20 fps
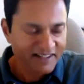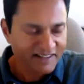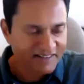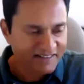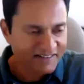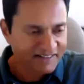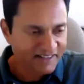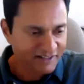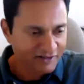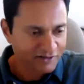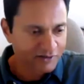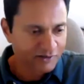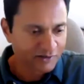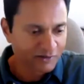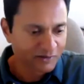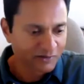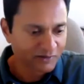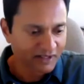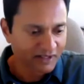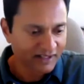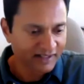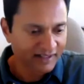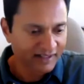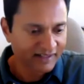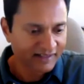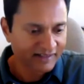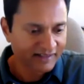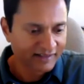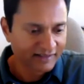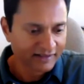interesting. So
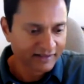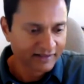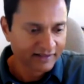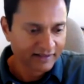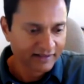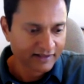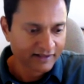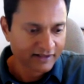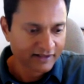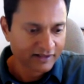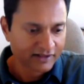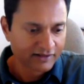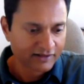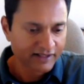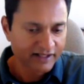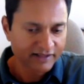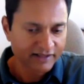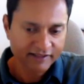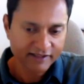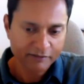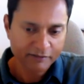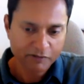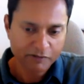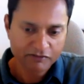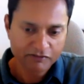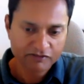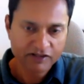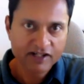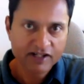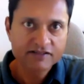uh, let's see. The
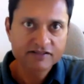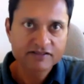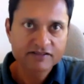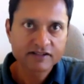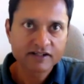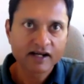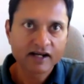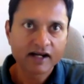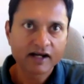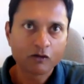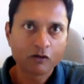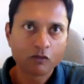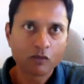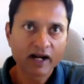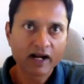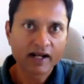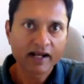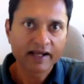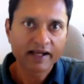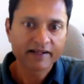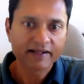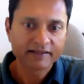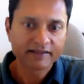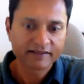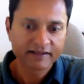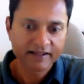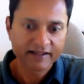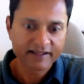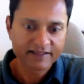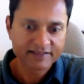first uh,
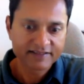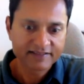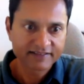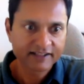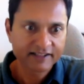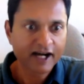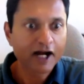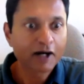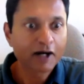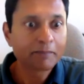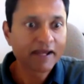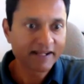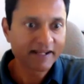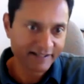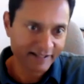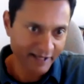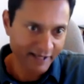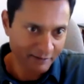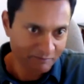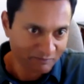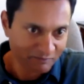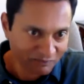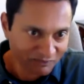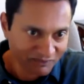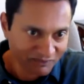one-liner is carpe diem.